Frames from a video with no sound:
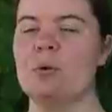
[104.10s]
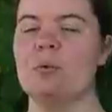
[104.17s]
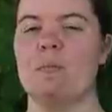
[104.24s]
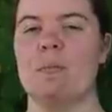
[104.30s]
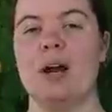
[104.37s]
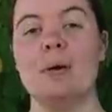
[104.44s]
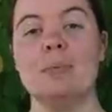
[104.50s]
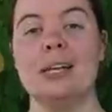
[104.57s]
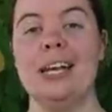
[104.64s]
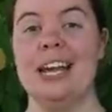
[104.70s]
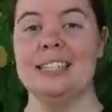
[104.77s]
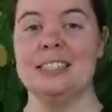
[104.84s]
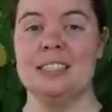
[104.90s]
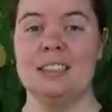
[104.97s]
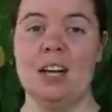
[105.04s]
we will probably
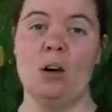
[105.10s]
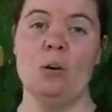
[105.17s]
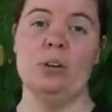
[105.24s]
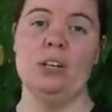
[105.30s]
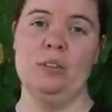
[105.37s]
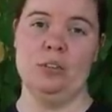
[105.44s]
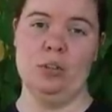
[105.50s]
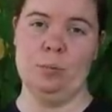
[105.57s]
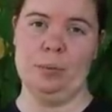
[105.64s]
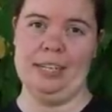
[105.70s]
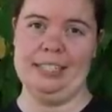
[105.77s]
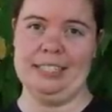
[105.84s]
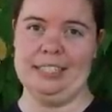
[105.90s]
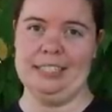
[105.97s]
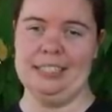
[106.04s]
hit snow in a few
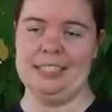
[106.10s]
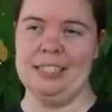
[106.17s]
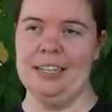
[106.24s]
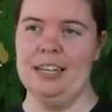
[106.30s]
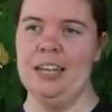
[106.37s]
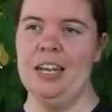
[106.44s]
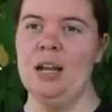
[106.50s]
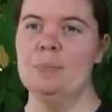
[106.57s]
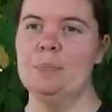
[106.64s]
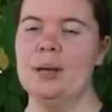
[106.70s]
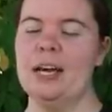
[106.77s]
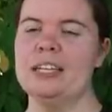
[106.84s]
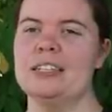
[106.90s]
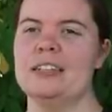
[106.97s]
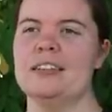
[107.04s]
places,
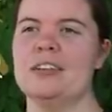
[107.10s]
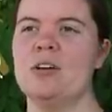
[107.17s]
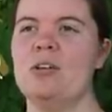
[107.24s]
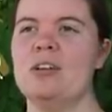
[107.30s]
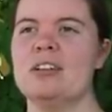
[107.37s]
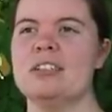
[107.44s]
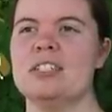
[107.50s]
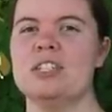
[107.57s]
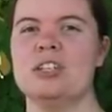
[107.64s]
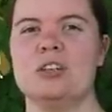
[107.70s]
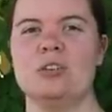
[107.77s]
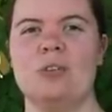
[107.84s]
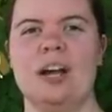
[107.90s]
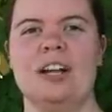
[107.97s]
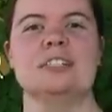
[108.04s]
but the goal is to
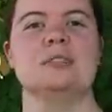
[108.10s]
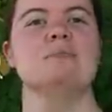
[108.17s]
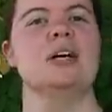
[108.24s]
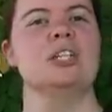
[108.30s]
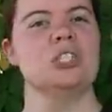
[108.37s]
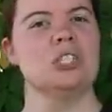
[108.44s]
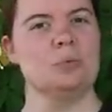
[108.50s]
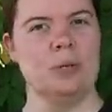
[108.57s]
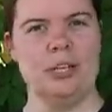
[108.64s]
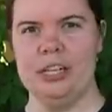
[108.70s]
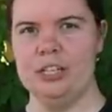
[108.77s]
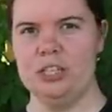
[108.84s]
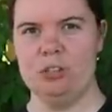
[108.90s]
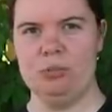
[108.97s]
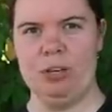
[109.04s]
do as much as we
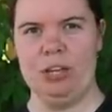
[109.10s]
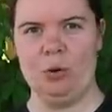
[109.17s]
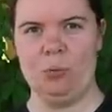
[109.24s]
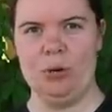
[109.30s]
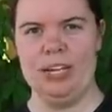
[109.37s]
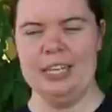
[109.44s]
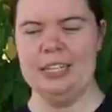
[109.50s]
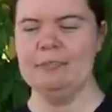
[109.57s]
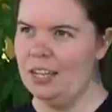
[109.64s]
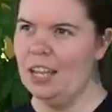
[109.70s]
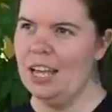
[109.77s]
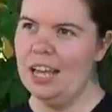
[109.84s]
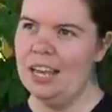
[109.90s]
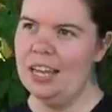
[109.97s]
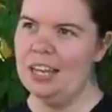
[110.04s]
can do in a week
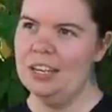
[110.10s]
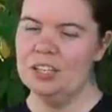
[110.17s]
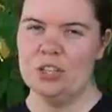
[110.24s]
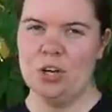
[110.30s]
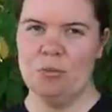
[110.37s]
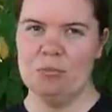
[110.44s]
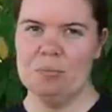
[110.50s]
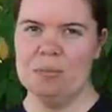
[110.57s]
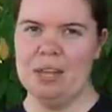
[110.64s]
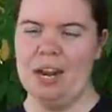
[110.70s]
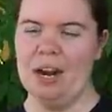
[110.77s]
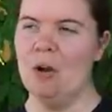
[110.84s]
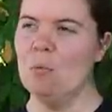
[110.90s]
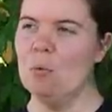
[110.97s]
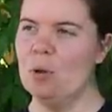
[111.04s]
and go from
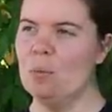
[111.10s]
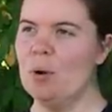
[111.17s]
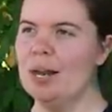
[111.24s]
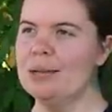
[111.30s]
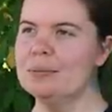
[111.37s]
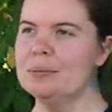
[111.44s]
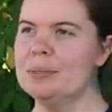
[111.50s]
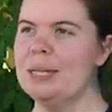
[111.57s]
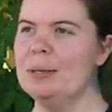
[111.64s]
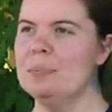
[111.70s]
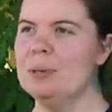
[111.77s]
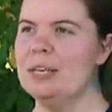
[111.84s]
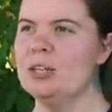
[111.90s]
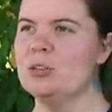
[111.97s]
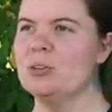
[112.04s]
there. We'll probably
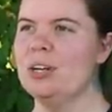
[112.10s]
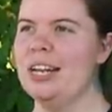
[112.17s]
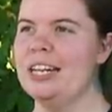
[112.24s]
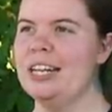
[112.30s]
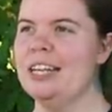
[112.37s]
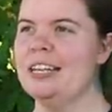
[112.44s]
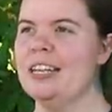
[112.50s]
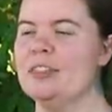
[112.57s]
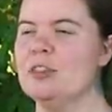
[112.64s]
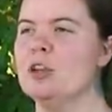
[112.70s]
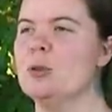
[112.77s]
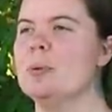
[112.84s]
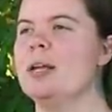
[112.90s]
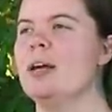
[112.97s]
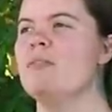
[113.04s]
be creating a
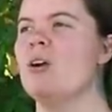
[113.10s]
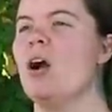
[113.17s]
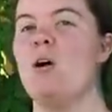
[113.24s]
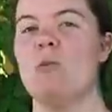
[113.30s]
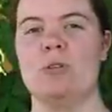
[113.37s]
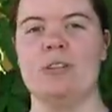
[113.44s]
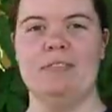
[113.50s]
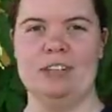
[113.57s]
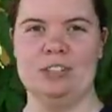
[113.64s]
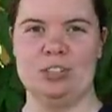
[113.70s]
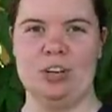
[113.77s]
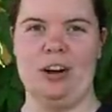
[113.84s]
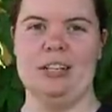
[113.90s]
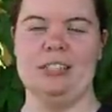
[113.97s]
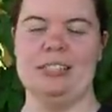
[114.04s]
little bit of our own
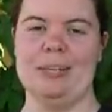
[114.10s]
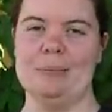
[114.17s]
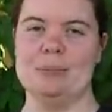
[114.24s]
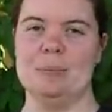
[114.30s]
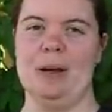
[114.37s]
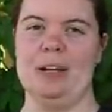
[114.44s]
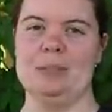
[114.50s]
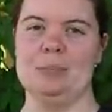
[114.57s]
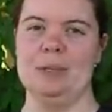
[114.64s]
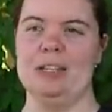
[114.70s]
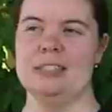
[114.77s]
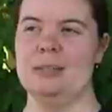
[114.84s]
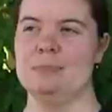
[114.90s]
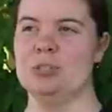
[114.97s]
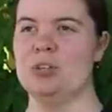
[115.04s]
adventure in some spots,
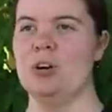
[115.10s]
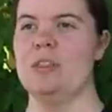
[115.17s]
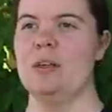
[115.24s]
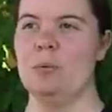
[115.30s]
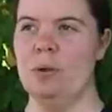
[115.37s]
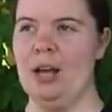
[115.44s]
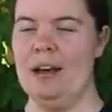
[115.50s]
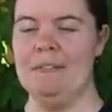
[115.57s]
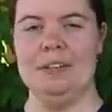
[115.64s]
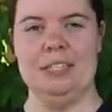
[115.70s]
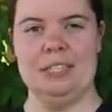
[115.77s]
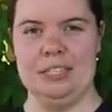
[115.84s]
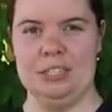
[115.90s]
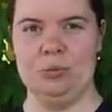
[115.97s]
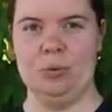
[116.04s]
because I'm sure that we'll have to
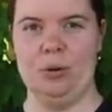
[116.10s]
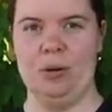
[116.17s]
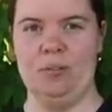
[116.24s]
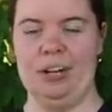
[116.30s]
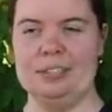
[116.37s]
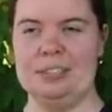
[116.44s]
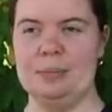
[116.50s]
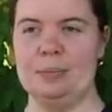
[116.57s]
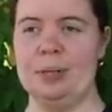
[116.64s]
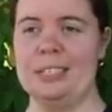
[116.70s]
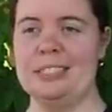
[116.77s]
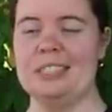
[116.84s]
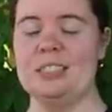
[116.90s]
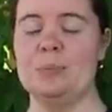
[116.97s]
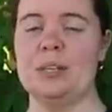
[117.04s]
detour around some
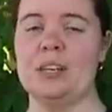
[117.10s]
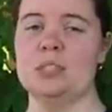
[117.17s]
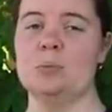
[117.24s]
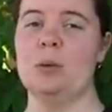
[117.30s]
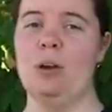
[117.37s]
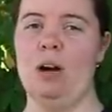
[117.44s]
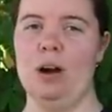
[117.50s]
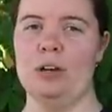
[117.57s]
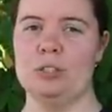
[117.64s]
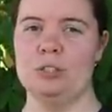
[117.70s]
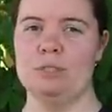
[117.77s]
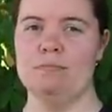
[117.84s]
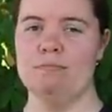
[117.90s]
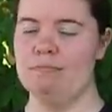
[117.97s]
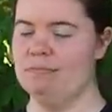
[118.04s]
places because we are
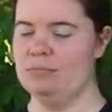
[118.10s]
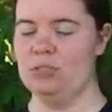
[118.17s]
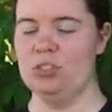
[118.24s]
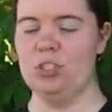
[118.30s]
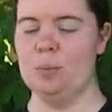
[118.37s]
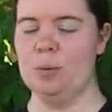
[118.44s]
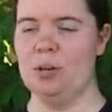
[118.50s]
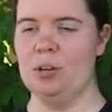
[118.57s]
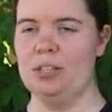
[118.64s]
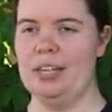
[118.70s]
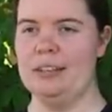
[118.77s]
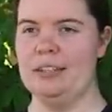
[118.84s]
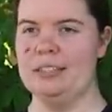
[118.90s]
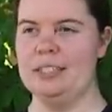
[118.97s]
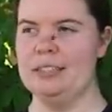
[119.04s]
super early
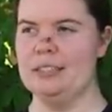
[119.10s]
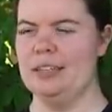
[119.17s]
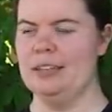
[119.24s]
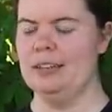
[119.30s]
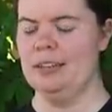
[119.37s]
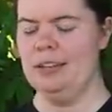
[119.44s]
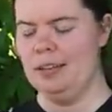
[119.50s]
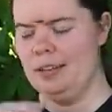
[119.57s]
in the season.